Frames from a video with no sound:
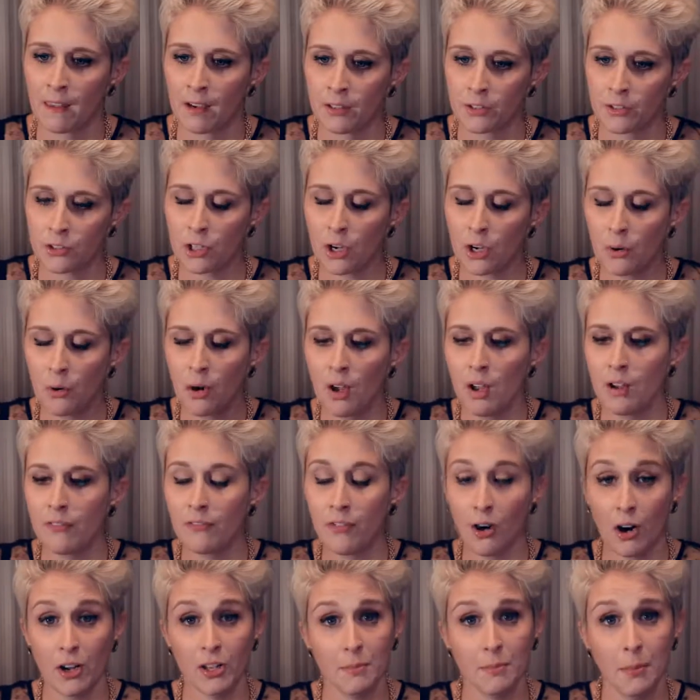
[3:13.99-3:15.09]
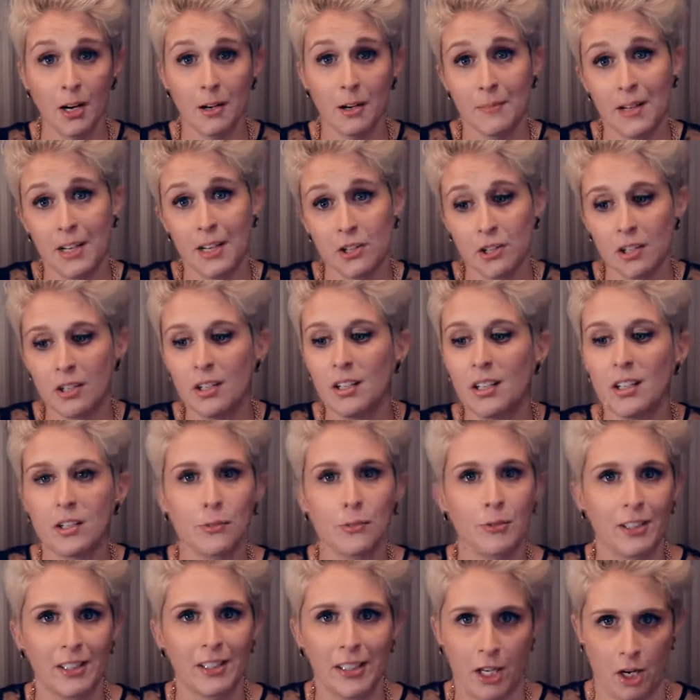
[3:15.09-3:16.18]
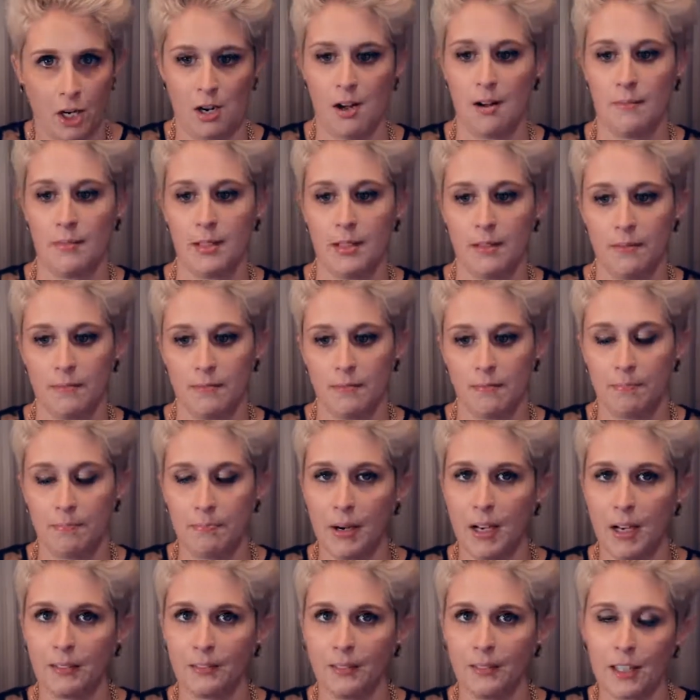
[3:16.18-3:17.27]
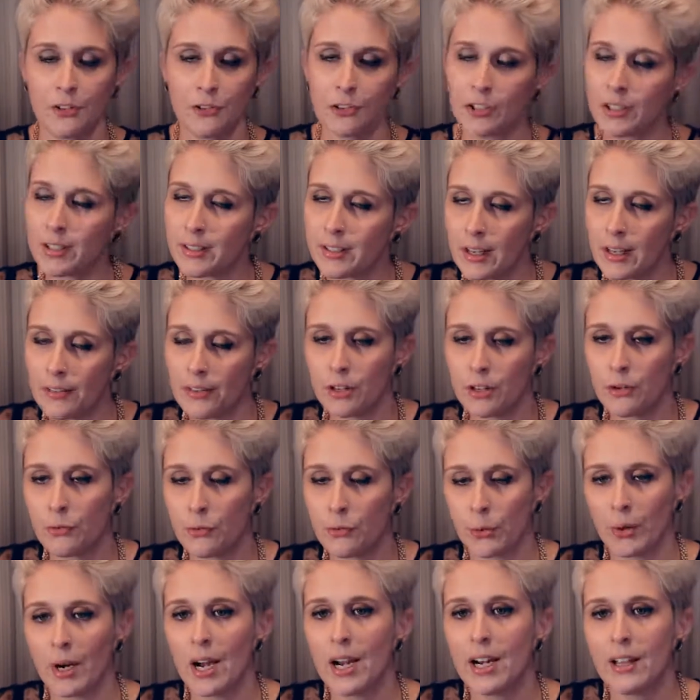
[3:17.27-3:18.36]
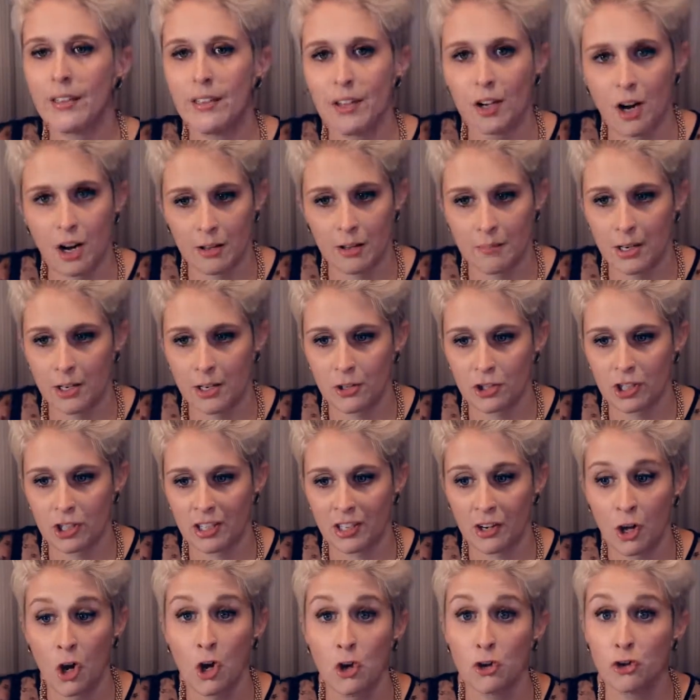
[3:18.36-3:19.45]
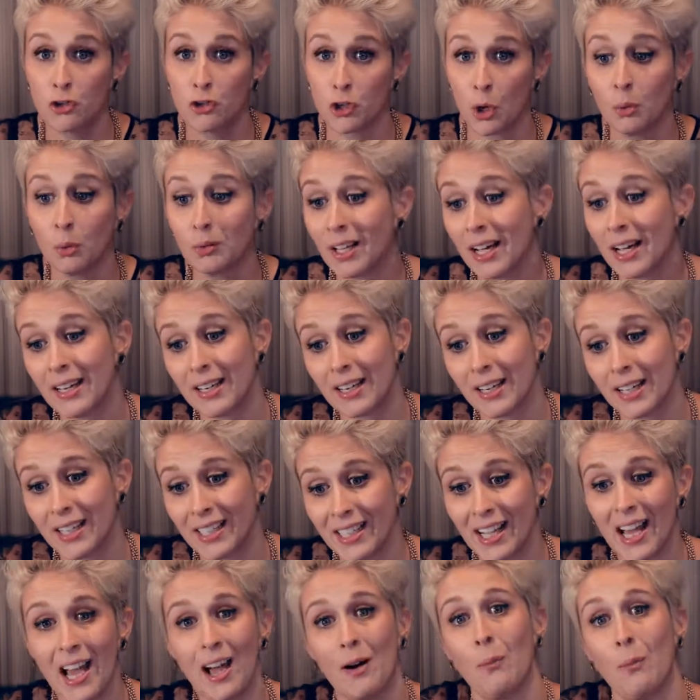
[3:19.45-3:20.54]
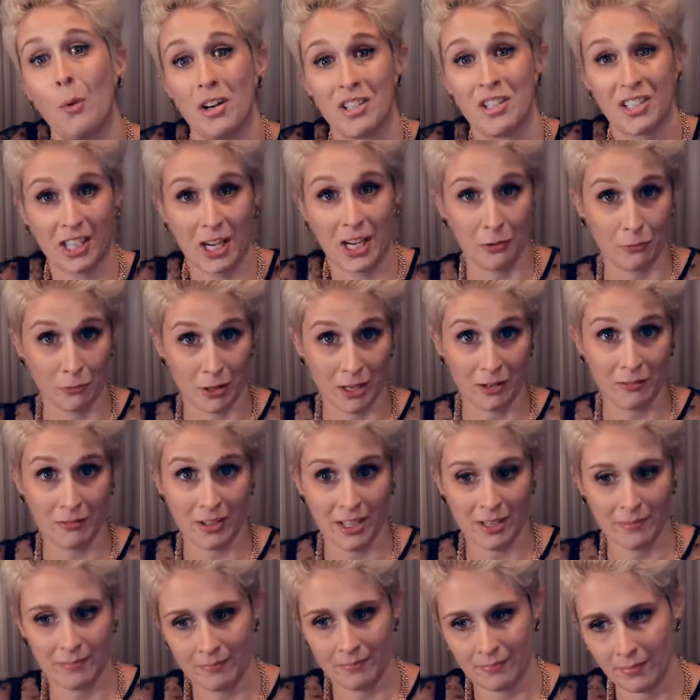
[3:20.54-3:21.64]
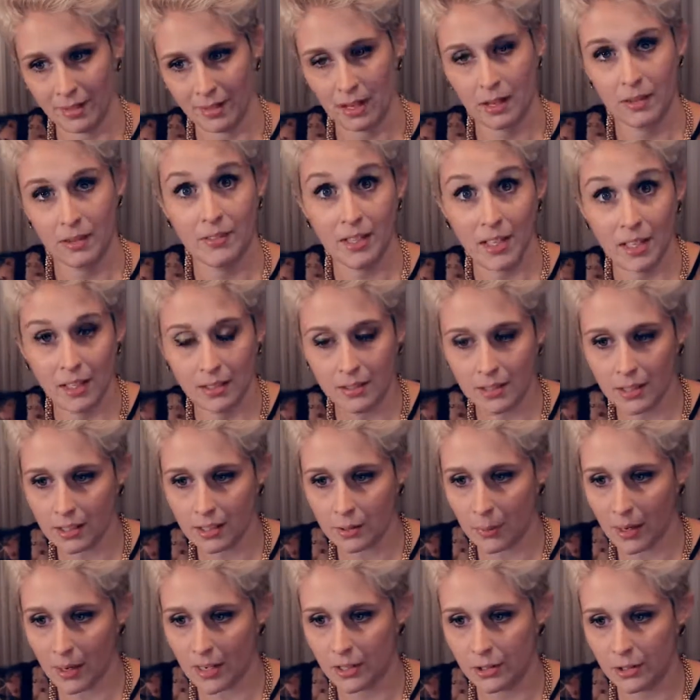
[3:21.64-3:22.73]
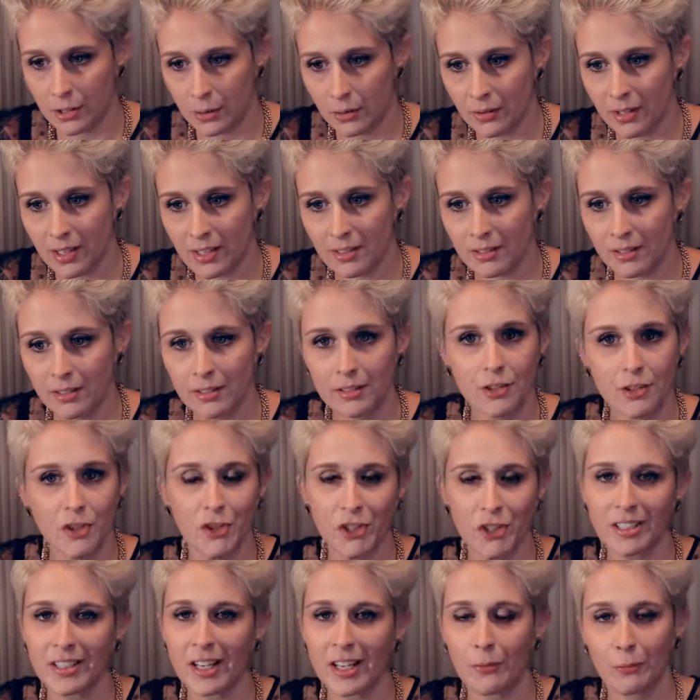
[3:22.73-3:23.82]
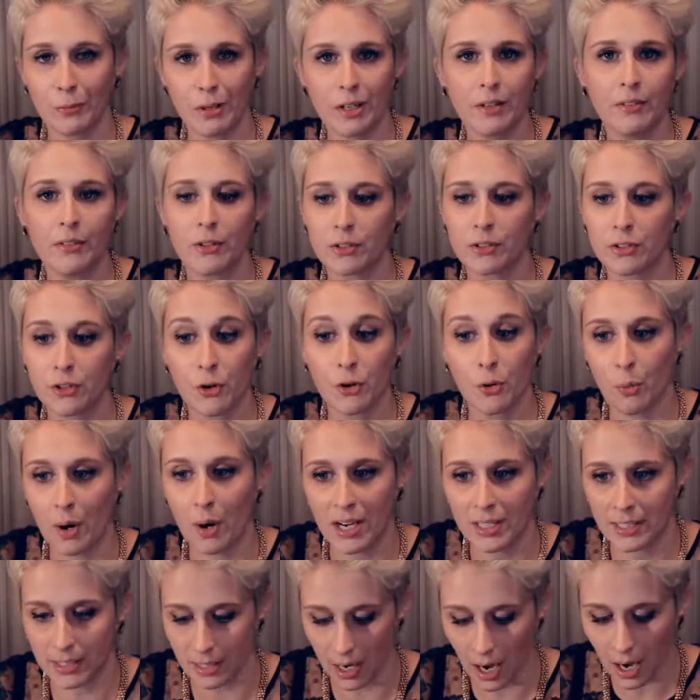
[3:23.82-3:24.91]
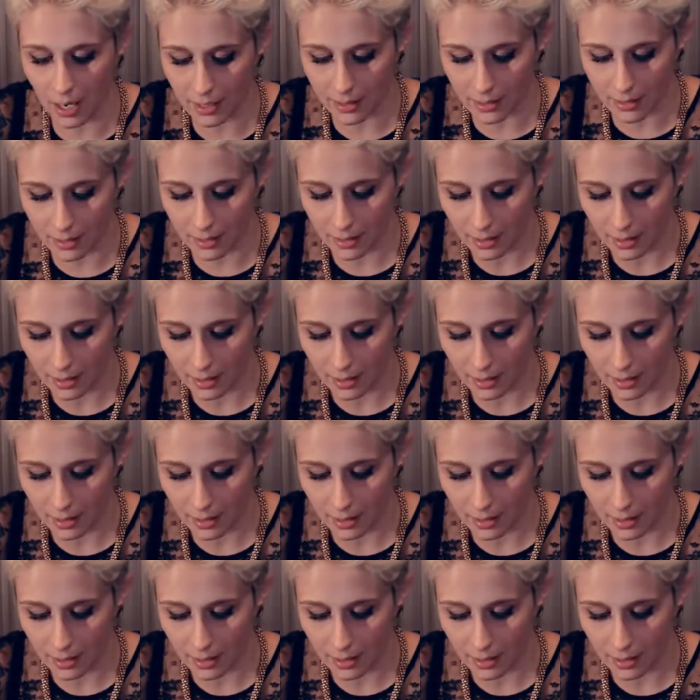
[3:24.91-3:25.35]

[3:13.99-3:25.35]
So volume automation is really common, but let's just say that you've created the automation, don't like it, and want to get rid of it. The easiest way to do this is to just get rid of those little white dots.